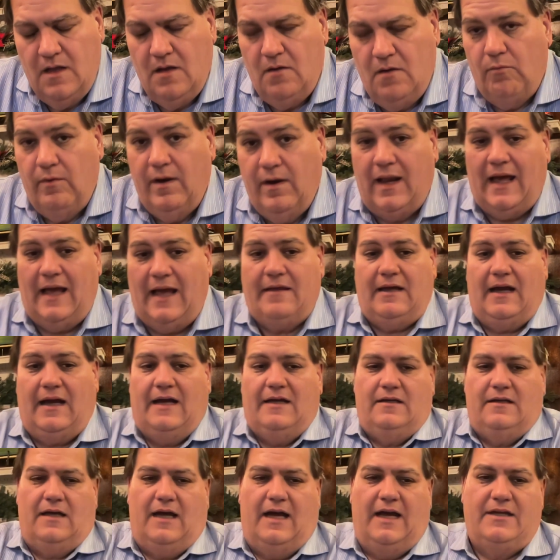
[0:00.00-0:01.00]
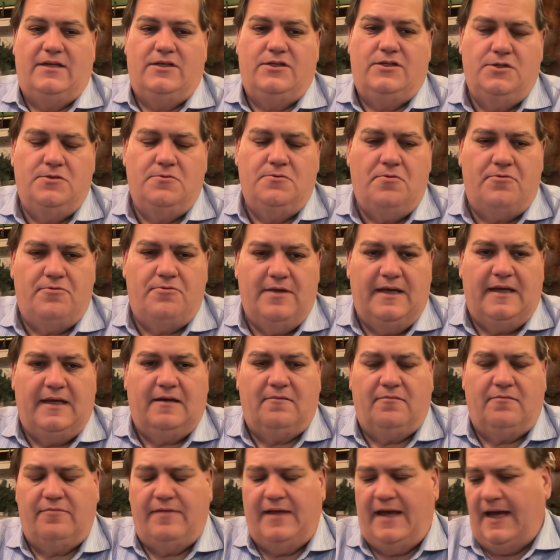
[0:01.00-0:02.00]
Well, I do
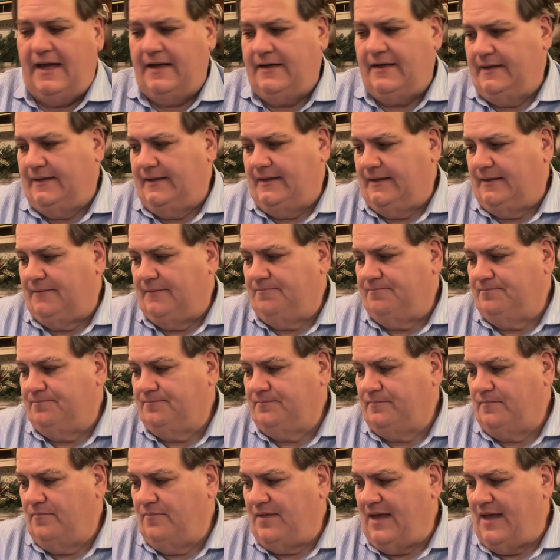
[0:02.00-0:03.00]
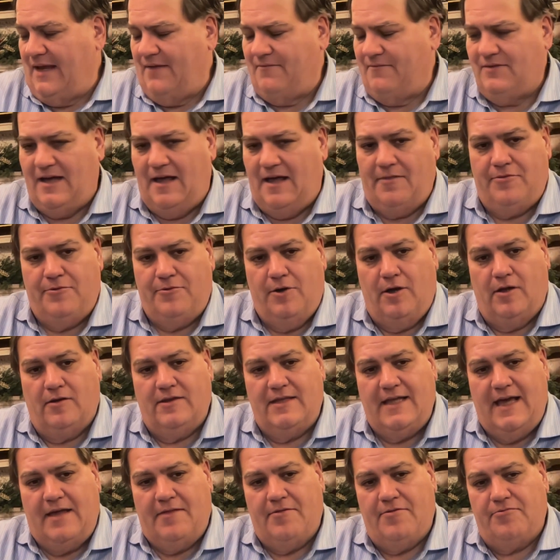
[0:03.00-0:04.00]
think that they have not
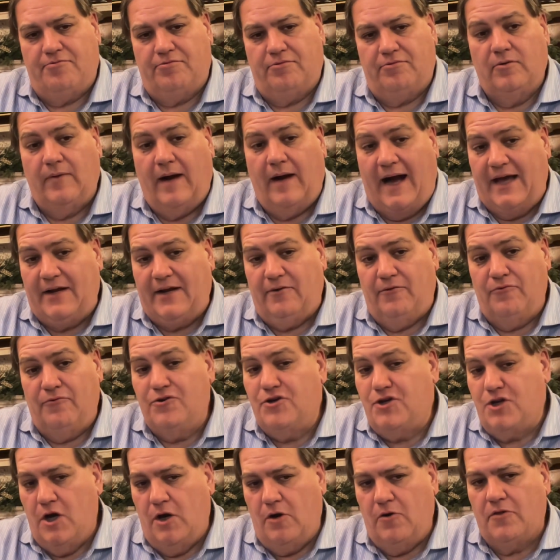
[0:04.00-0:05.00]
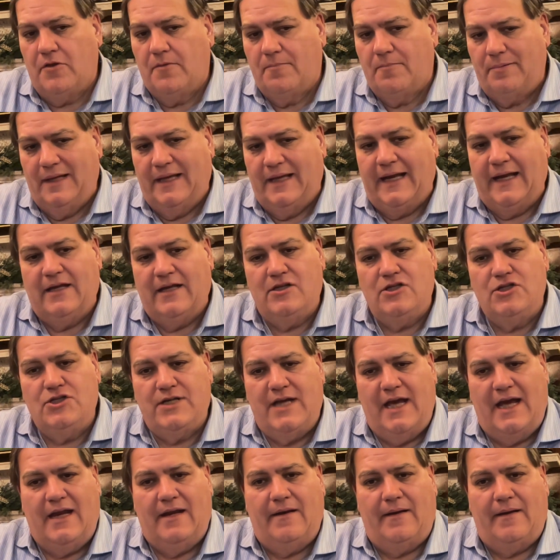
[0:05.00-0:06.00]
thought that through. I don't know the plans
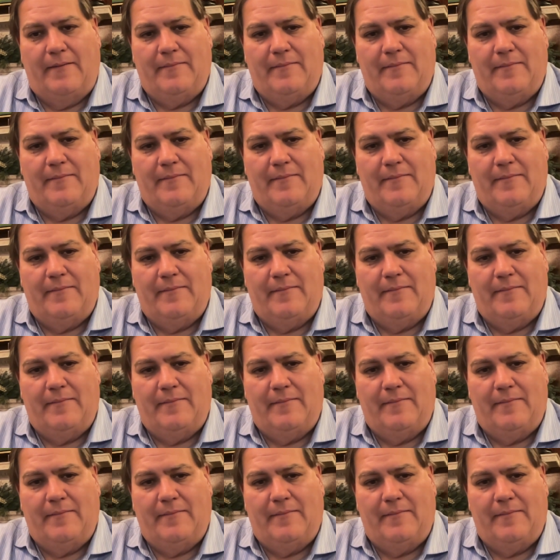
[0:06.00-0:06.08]
yet.